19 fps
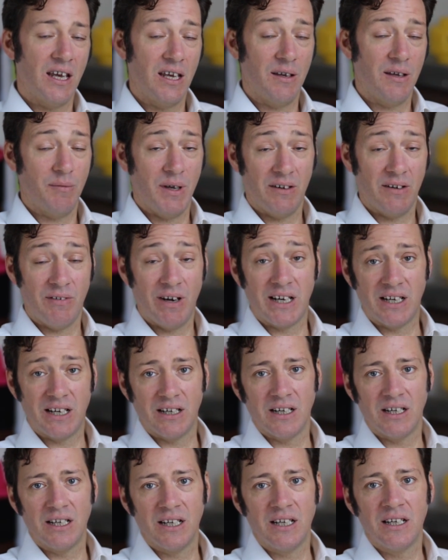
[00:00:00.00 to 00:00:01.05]
and
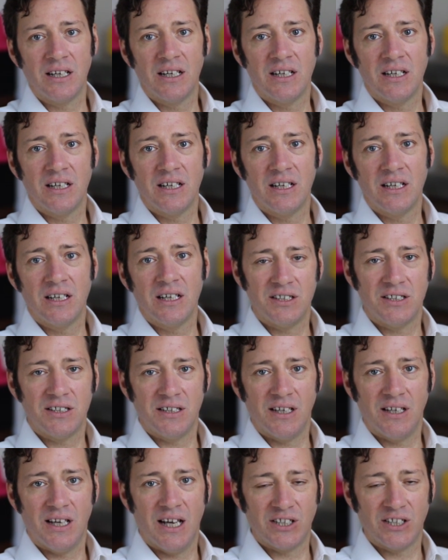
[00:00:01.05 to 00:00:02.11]
regularly doesn't
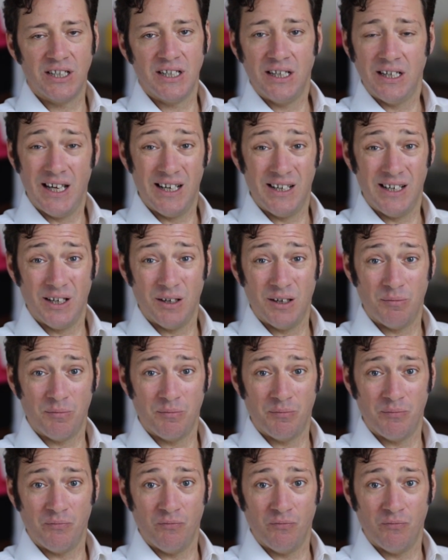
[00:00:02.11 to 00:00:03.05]
actually end up